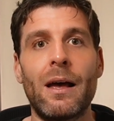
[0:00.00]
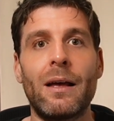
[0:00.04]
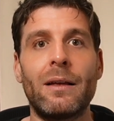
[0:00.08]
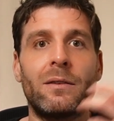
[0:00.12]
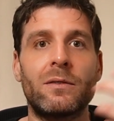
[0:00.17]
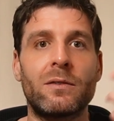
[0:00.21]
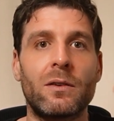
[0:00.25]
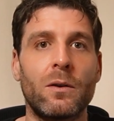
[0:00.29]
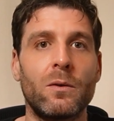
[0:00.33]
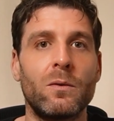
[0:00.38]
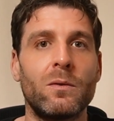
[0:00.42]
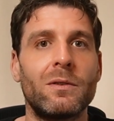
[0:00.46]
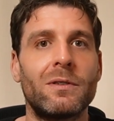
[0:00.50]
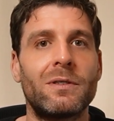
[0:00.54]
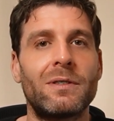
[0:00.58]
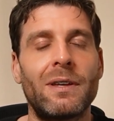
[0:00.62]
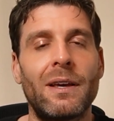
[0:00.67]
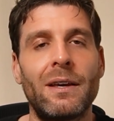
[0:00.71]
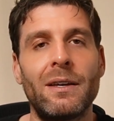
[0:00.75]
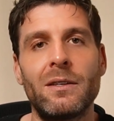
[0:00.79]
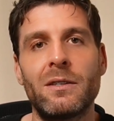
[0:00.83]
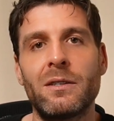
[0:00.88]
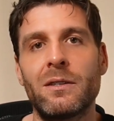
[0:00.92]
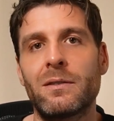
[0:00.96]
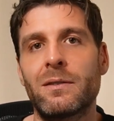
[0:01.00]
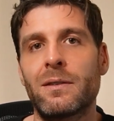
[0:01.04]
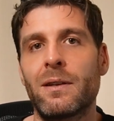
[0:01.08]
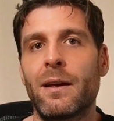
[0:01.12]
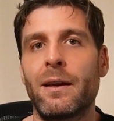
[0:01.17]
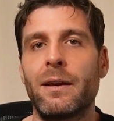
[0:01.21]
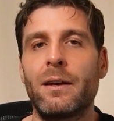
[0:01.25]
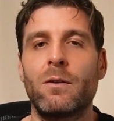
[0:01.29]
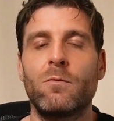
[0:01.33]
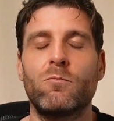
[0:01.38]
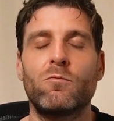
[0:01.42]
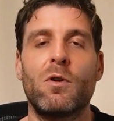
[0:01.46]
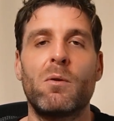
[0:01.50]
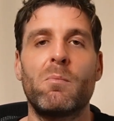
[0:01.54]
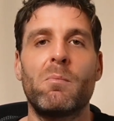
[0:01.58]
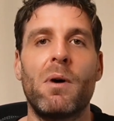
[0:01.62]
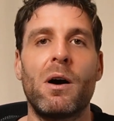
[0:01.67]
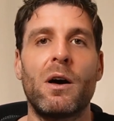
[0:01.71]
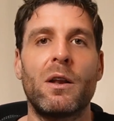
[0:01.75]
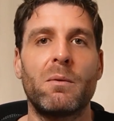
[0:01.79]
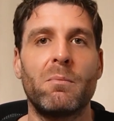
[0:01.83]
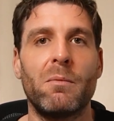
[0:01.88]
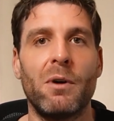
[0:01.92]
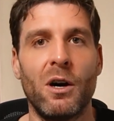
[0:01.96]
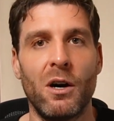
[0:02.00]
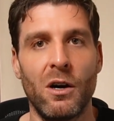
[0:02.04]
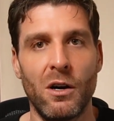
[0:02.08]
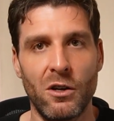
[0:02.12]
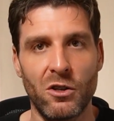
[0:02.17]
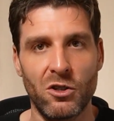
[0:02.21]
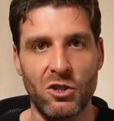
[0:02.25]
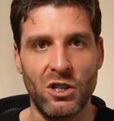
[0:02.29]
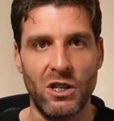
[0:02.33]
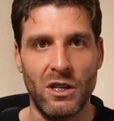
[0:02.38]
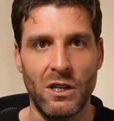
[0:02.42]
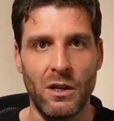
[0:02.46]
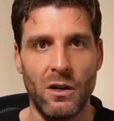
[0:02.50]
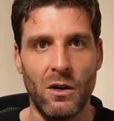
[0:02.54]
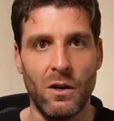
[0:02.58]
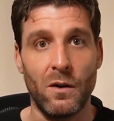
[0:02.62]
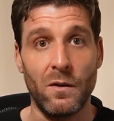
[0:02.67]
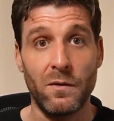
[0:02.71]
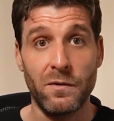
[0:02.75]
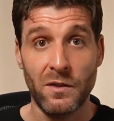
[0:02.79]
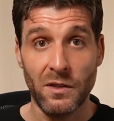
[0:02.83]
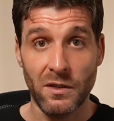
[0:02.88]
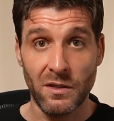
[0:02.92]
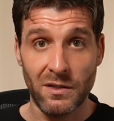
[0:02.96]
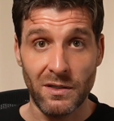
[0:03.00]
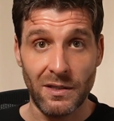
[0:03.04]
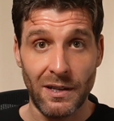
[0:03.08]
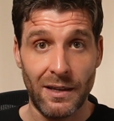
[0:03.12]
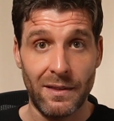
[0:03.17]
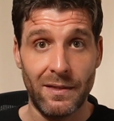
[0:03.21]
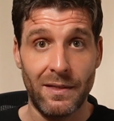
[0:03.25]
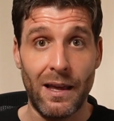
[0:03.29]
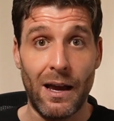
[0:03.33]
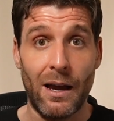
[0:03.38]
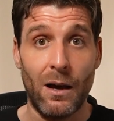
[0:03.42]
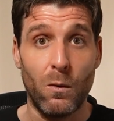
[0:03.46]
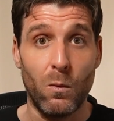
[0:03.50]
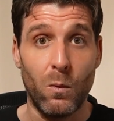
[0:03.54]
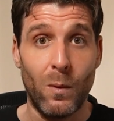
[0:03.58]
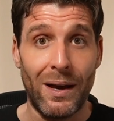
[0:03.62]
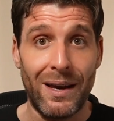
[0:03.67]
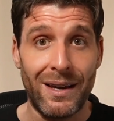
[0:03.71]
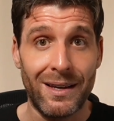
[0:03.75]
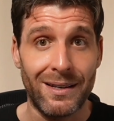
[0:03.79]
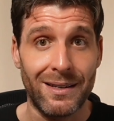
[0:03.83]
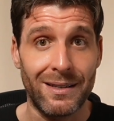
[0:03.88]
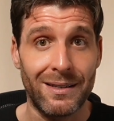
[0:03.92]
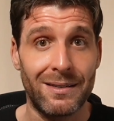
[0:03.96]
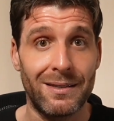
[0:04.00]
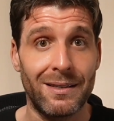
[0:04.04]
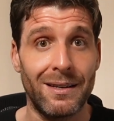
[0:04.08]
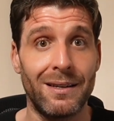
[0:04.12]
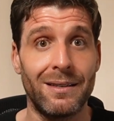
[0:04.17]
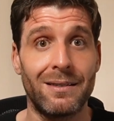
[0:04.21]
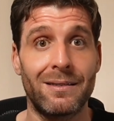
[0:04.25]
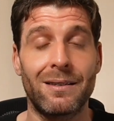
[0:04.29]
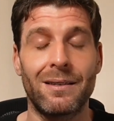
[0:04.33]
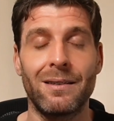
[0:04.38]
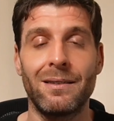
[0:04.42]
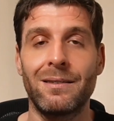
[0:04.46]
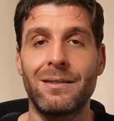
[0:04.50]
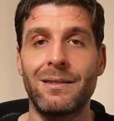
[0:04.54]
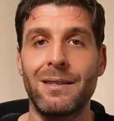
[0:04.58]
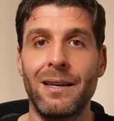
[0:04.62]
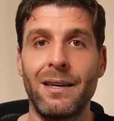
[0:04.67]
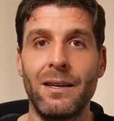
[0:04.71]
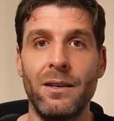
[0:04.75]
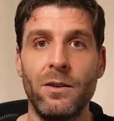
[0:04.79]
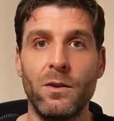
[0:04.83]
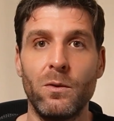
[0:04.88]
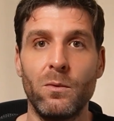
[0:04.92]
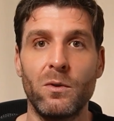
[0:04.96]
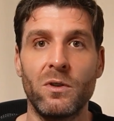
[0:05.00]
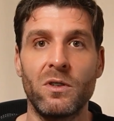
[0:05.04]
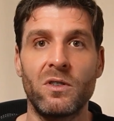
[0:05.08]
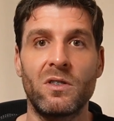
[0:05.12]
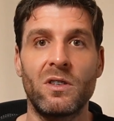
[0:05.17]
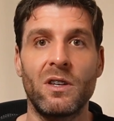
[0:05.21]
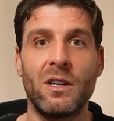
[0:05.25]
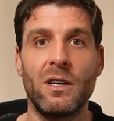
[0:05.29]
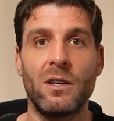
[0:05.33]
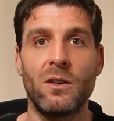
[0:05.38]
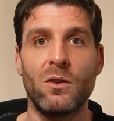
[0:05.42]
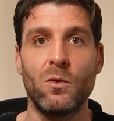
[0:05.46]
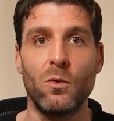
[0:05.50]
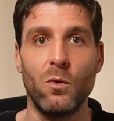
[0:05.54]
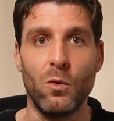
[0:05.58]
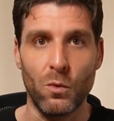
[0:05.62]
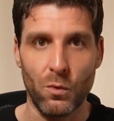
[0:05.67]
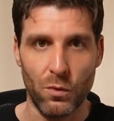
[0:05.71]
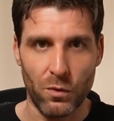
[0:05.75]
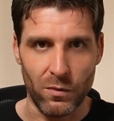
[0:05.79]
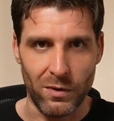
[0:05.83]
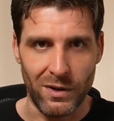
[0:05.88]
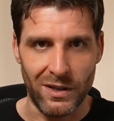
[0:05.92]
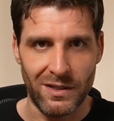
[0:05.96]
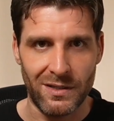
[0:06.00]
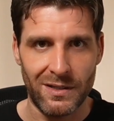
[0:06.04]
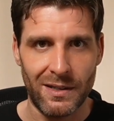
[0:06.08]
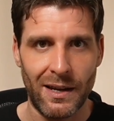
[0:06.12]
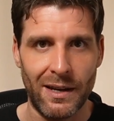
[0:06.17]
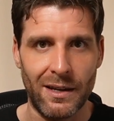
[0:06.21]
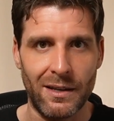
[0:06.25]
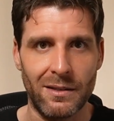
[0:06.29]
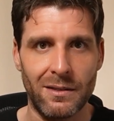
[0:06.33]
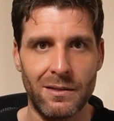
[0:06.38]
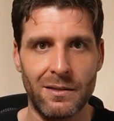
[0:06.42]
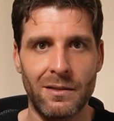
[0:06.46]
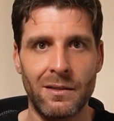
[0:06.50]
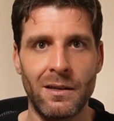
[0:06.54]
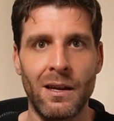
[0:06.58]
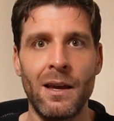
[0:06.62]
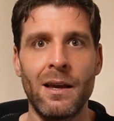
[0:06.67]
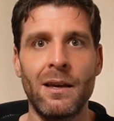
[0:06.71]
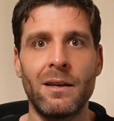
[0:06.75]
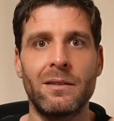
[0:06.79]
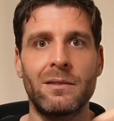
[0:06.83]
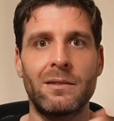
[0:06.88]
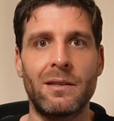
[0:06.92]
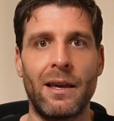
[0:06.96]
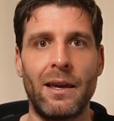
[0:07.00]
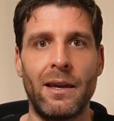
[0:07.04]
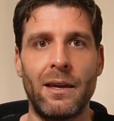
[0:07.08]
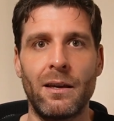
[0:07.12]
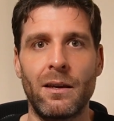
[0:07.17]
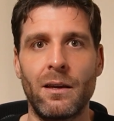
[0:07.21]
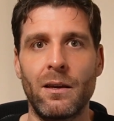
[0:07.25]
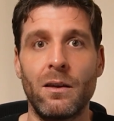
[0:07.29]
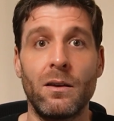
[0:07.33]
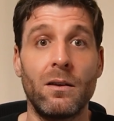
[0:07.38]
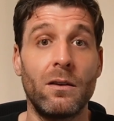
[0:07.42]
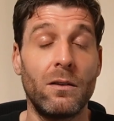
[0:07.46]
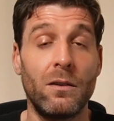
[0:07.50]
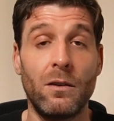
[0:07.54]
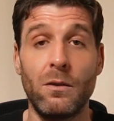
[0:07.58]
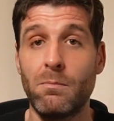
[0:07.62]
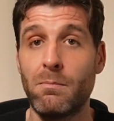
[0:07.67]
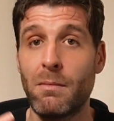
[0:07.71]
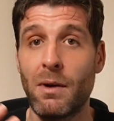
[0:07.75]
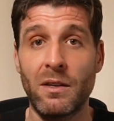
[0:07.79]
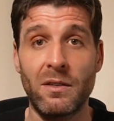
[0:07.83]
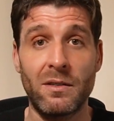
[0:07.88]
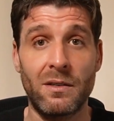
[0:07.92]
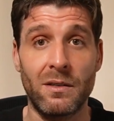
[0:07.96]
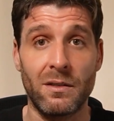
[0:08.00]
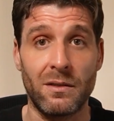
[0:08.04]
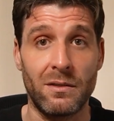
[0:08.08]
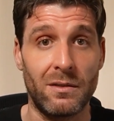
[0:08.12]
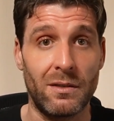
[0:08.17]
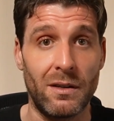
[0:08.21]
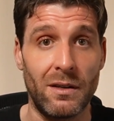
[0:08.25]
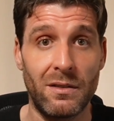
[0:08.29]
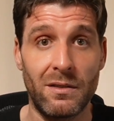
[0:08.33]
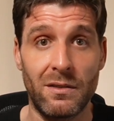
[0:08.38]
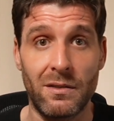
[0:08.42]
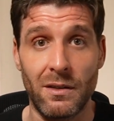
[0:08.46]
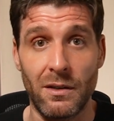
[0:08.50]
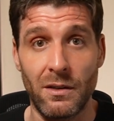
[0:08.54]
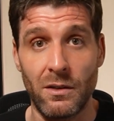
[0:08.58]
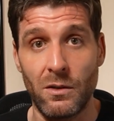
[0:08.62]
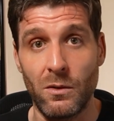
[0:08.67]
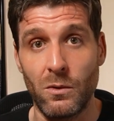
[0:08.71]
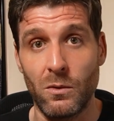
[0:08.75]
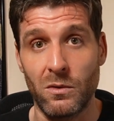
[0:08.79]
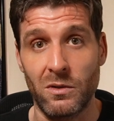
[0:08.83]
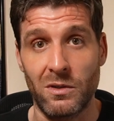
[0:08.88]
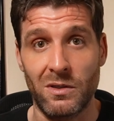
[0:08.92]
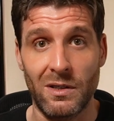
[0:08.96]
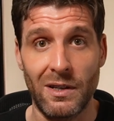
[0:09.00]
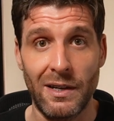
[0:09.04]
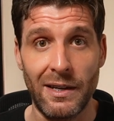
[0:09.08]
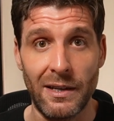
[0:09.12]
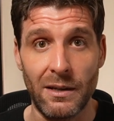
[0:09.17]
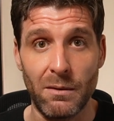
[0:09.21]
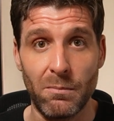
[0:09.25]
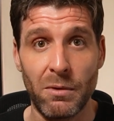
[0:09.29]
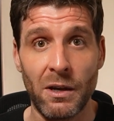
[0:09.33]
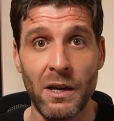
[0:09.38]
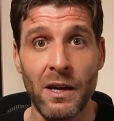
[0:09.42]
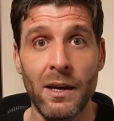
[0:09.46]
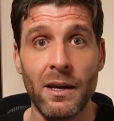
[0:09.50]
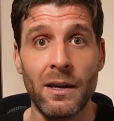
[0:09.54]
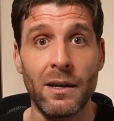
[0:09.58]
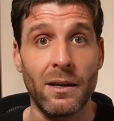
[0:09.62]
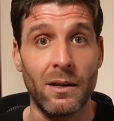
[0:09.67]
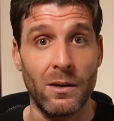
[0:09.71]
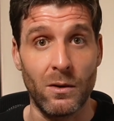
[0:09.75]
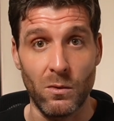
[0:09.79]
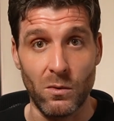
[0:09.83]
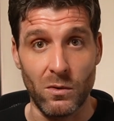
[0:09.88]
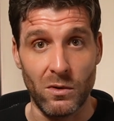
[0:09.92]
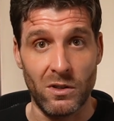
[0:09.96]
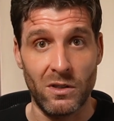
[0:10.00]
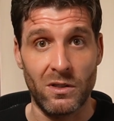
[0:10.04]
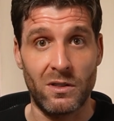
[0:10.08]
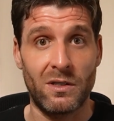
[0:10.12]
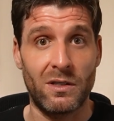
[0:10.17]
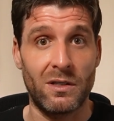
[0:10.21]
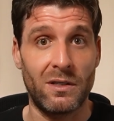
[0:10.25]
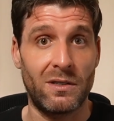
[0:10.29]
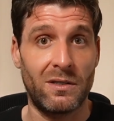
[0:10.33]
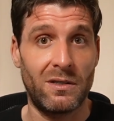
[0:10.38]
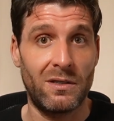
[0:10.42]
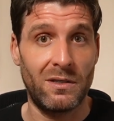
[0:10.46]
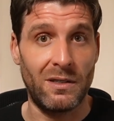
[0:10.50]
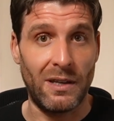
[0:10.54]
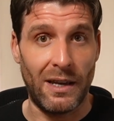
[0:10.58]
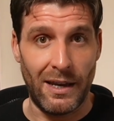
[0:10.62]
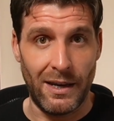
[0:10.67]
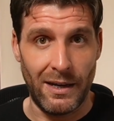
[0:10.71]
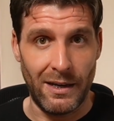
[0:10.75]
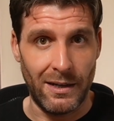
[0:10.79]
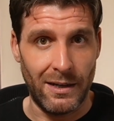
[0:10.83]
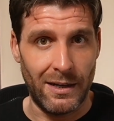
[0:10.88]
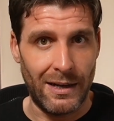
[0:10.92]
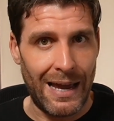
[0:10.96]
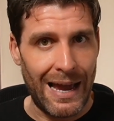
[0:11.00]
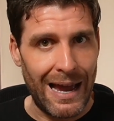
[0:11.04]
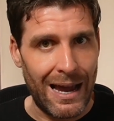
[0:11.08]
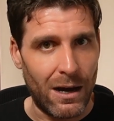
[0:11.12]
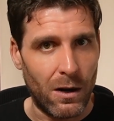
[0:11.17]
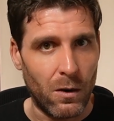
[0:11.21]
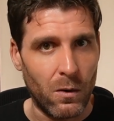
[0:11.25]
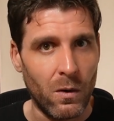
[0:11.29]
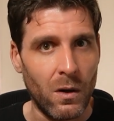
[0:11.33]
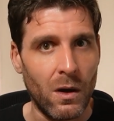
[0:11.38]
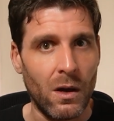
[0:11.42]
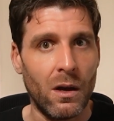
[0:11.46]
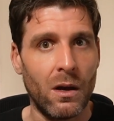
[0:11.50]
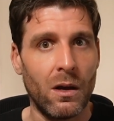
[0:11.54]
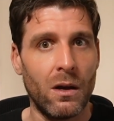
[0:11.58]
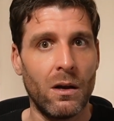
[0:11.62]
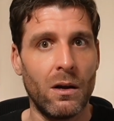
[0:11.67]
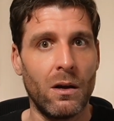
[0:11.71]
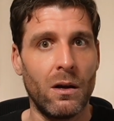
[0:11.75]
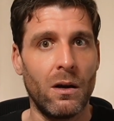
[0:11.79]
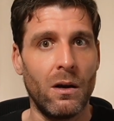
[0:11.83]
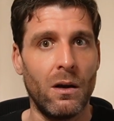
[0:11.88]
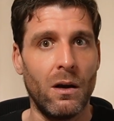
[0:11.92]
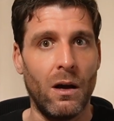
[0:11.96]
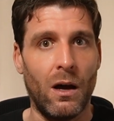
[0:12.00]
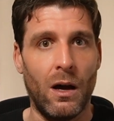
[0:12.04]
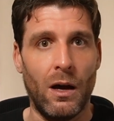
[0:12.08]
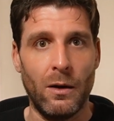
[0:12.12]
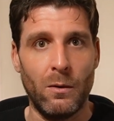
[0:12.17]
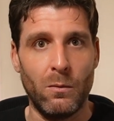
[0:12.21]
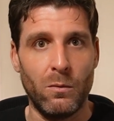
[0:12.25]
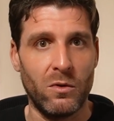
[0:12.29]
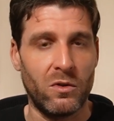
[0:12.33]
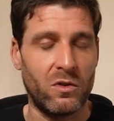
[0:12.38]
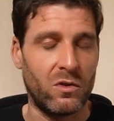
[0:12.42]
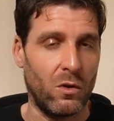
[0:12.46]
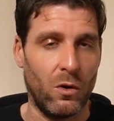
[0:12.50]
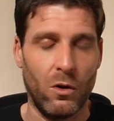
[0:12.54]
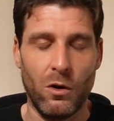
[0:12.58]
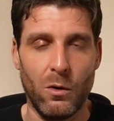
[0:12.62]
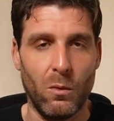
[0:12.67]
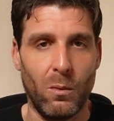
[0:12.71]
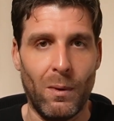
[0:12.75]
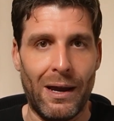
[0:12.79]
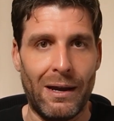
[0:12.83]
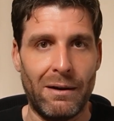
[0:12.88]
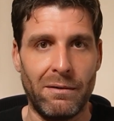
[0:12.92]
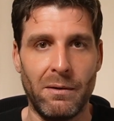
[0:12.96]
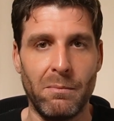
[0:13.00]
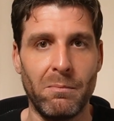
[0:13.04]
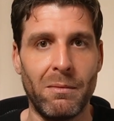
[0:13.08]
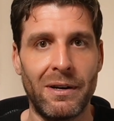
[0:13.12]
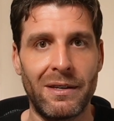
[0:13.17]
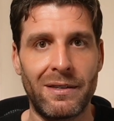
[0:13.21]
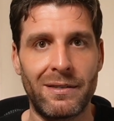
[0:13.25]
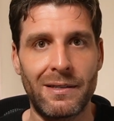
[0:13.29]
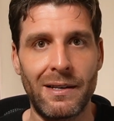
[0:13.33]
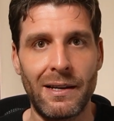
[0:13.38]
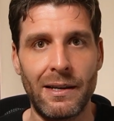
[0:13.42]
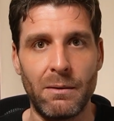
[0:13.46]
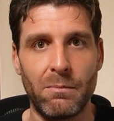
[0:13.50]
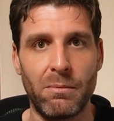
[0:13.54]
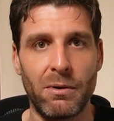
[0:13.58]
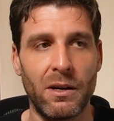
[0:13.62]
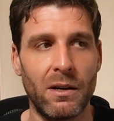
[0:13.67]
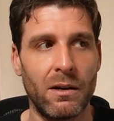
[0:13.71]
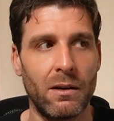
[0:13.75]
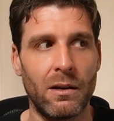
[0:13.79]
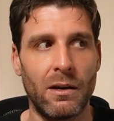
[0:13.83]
So, sages like Ramana Maharshi often said that awareness is continuous in all three states, saying, You must exist in your sleep in order to say now, I was not aware in my sleep.